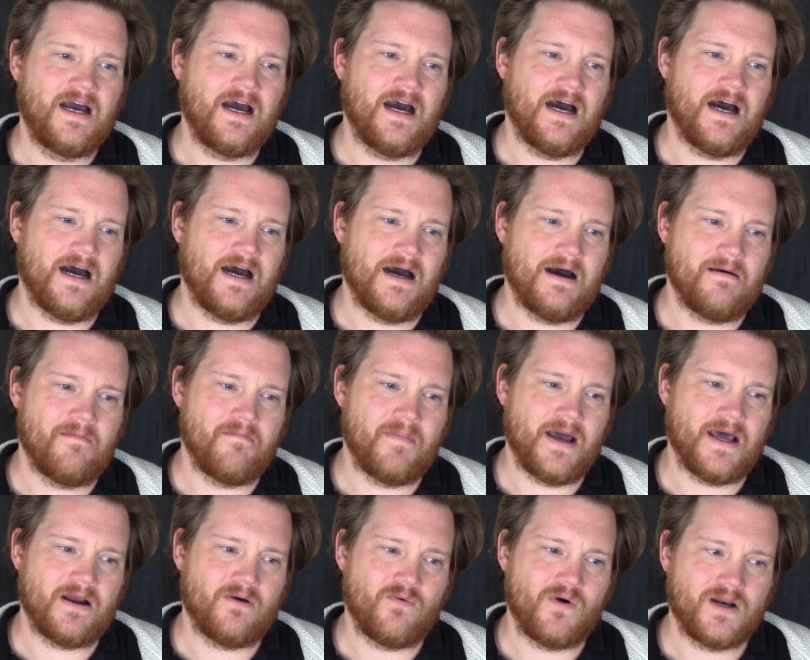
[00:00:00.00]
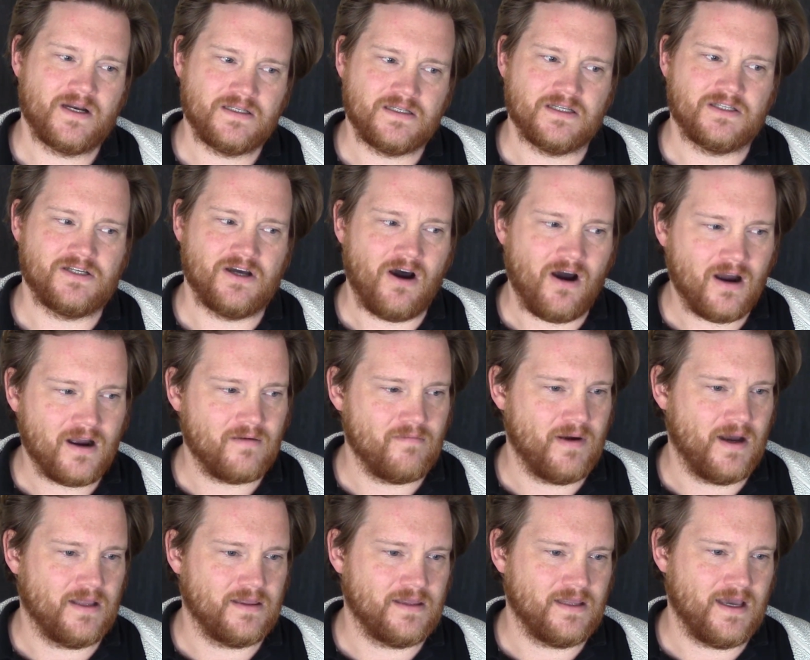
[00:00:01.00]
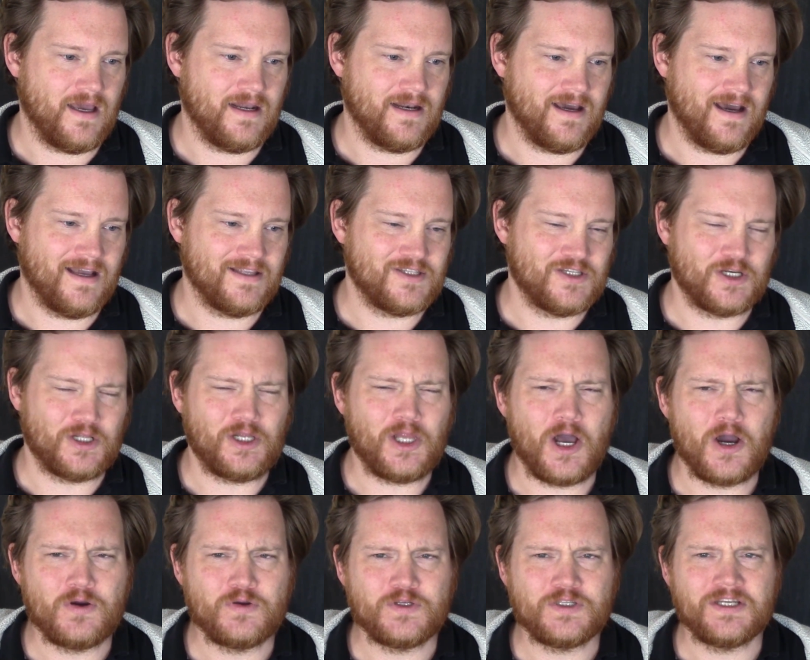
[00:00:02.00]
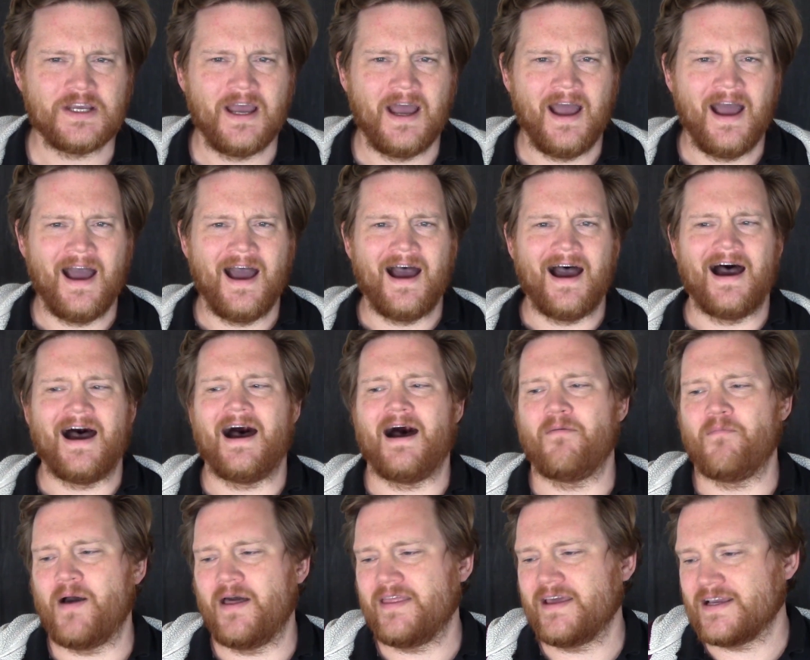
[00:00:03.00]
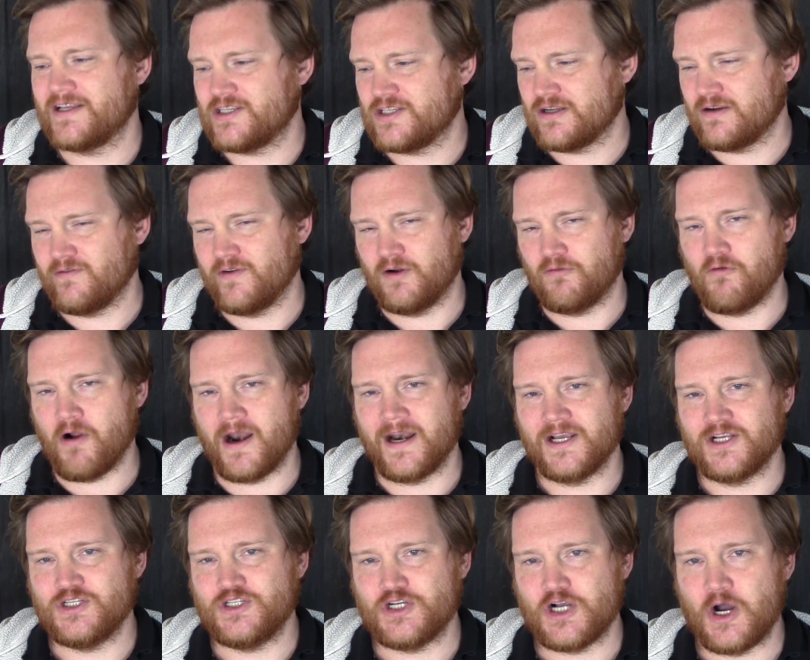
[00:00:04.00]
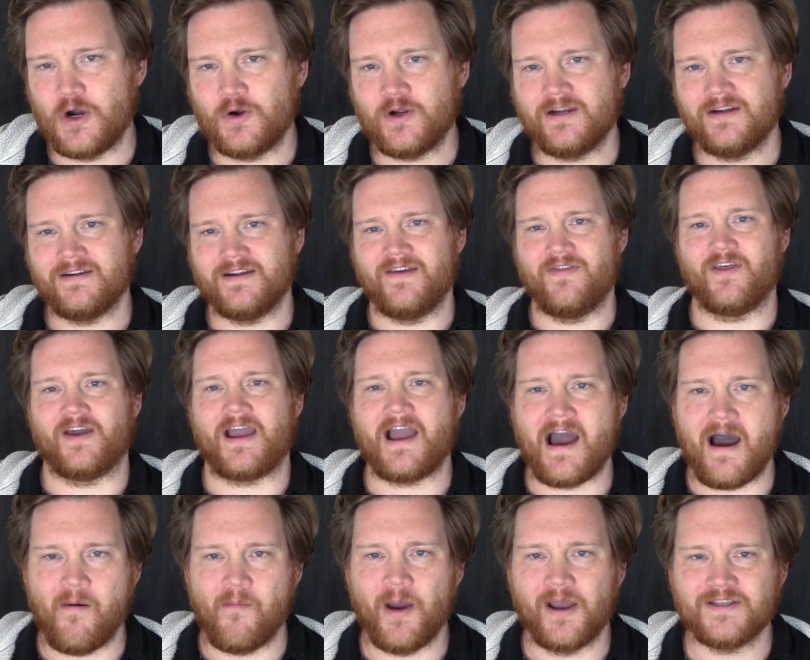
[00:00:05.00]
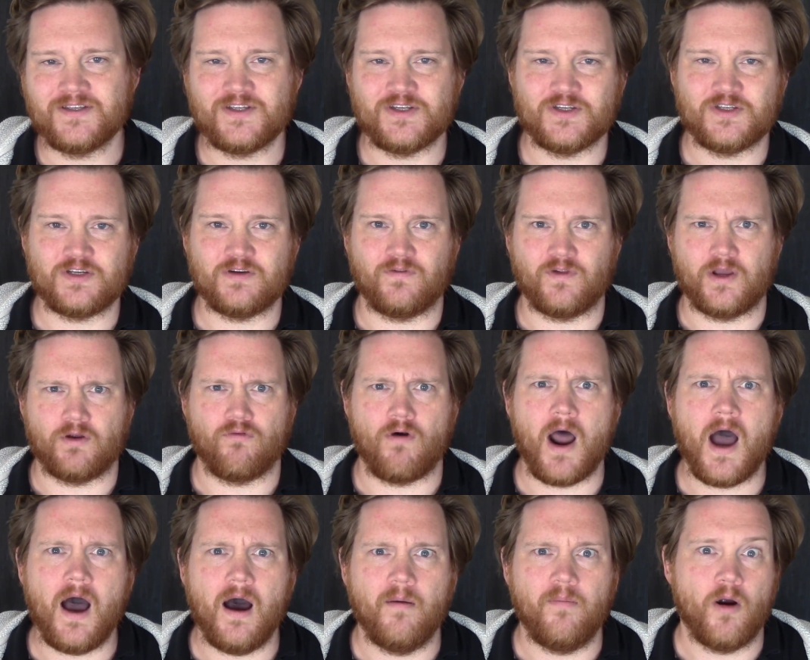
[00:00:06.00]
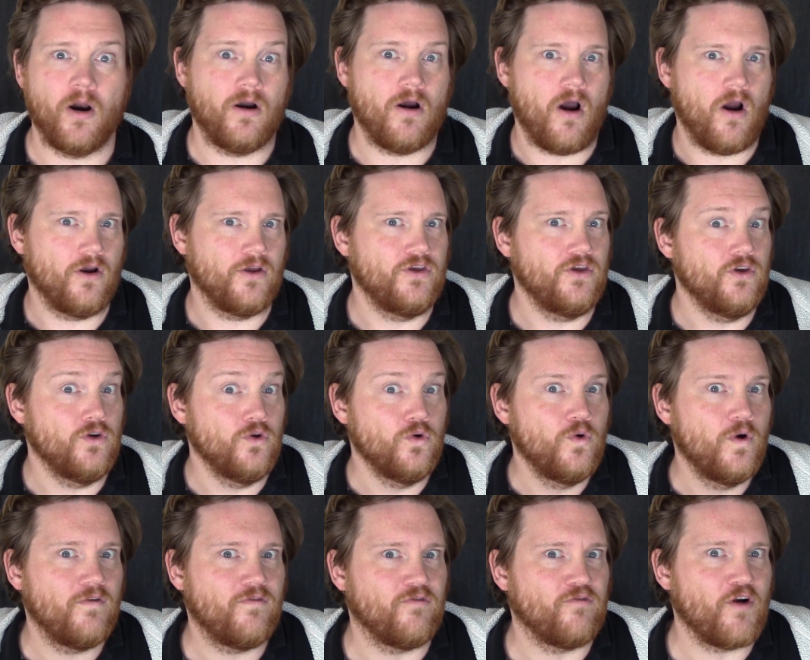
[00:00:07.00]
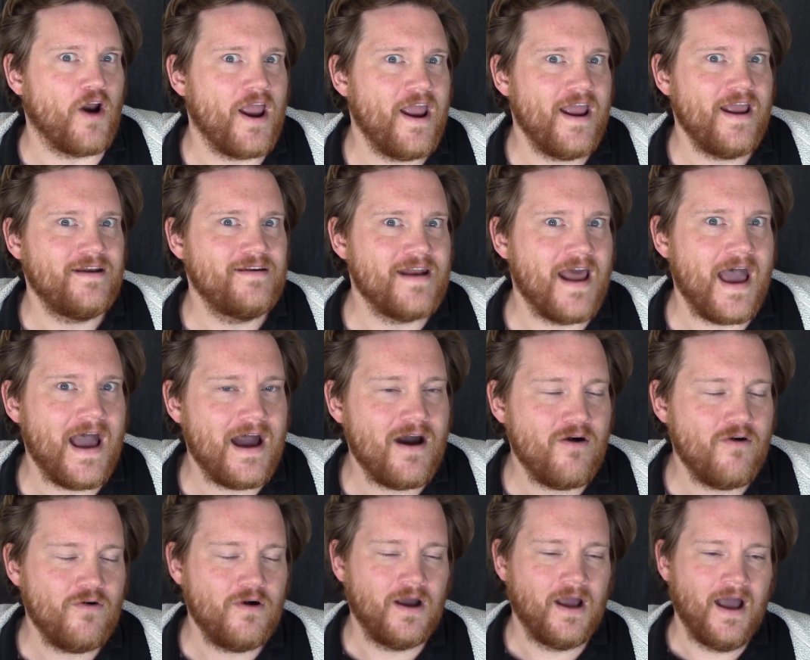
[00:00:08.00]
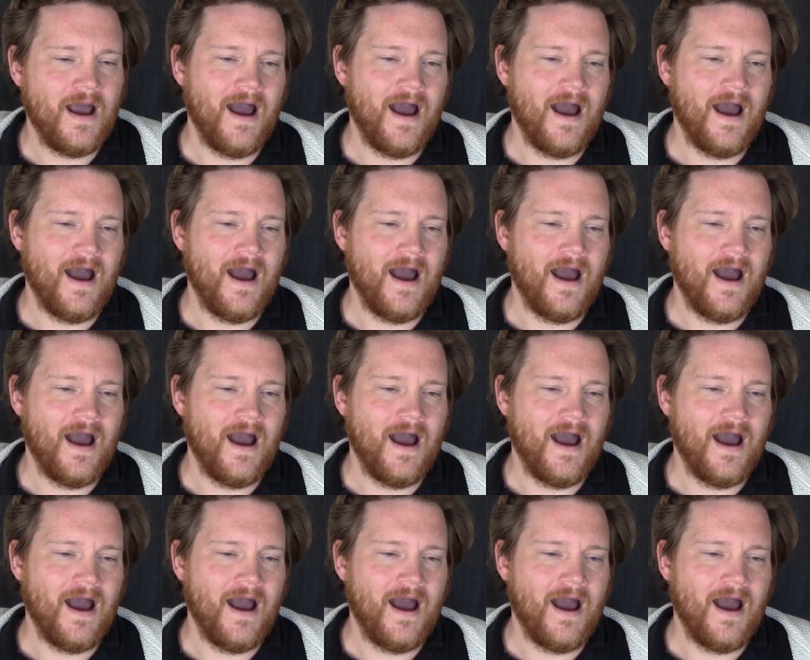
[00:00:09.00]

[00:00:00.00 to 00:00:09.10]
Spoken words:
and I wanted to talk about that. To close, I think it's sort of a running joke in the comments. It's sort of like, Rob, are you afraid now?